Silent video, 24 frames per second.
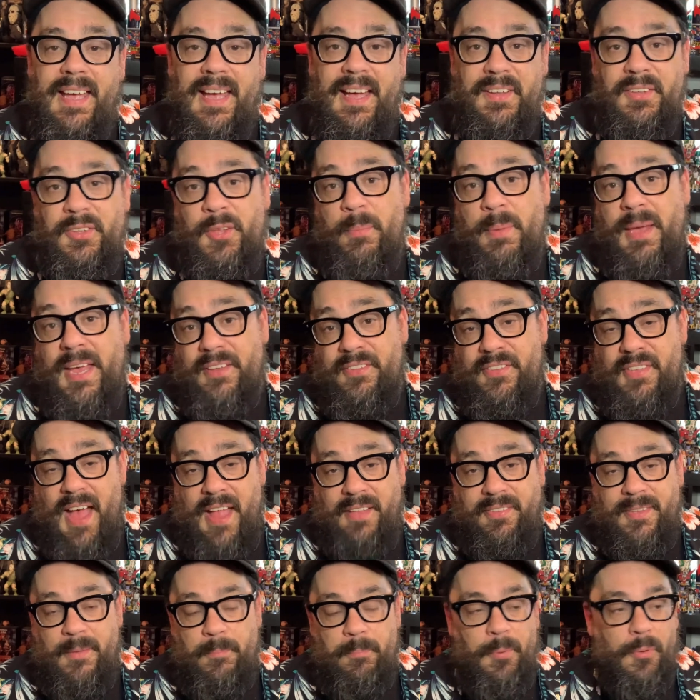To me, it's
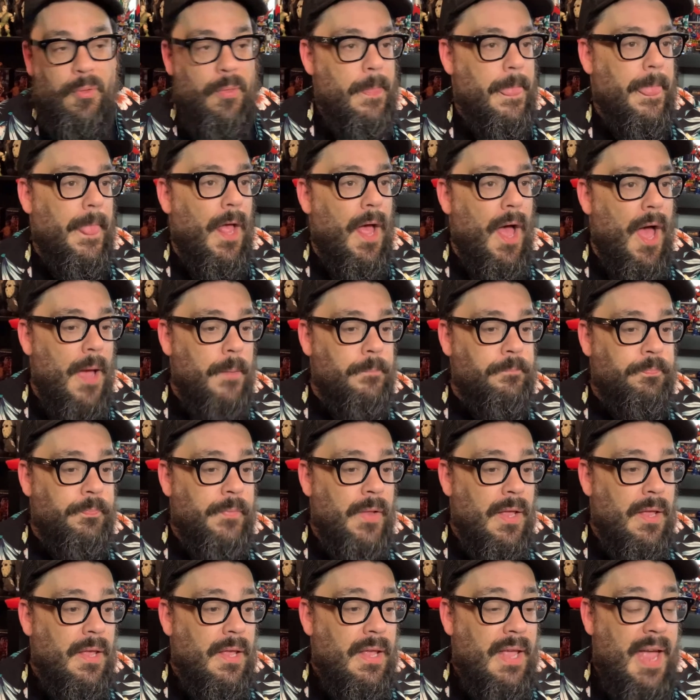that simple. And
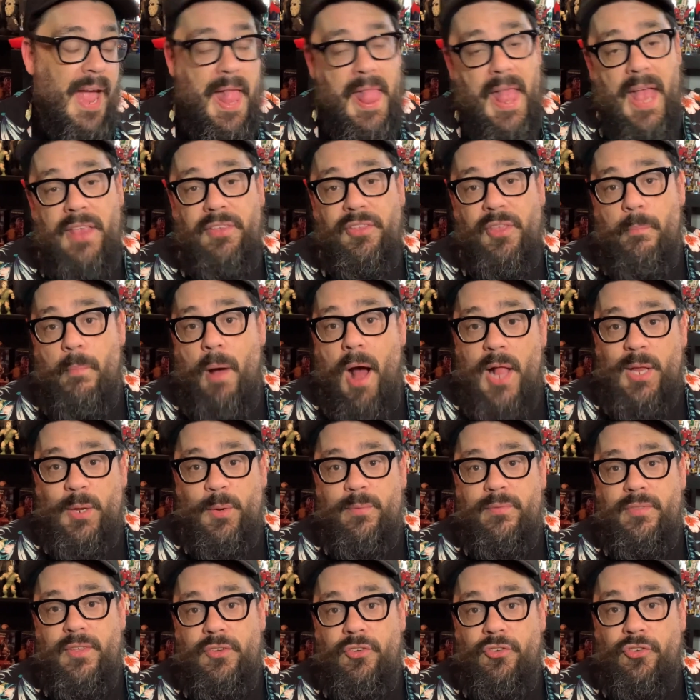as the motto
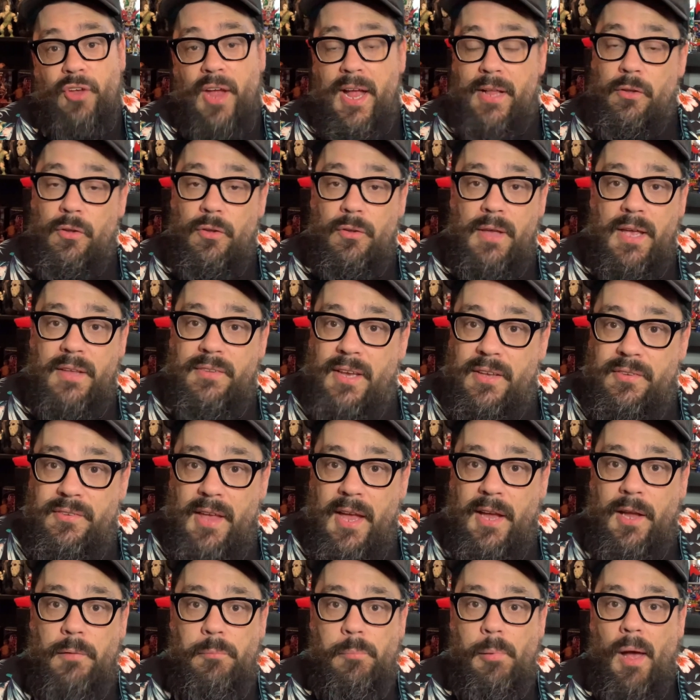of this channel, as I
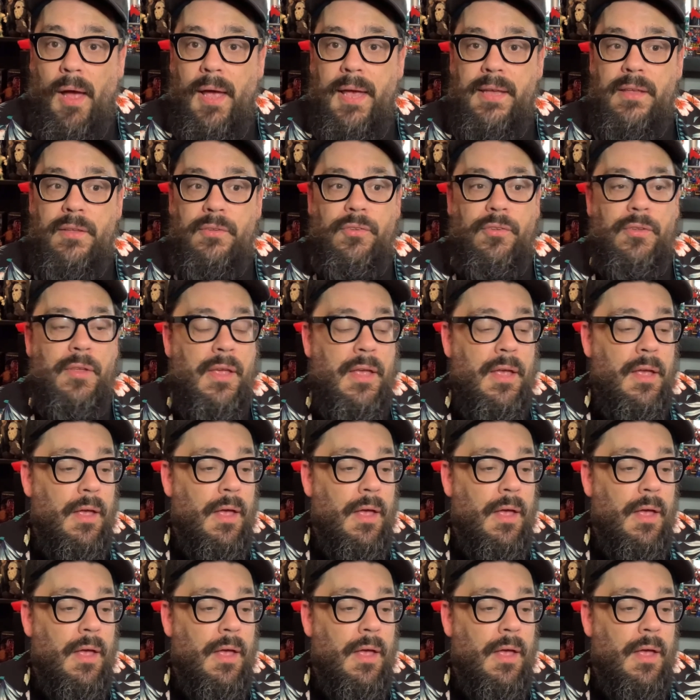say goodbye, is,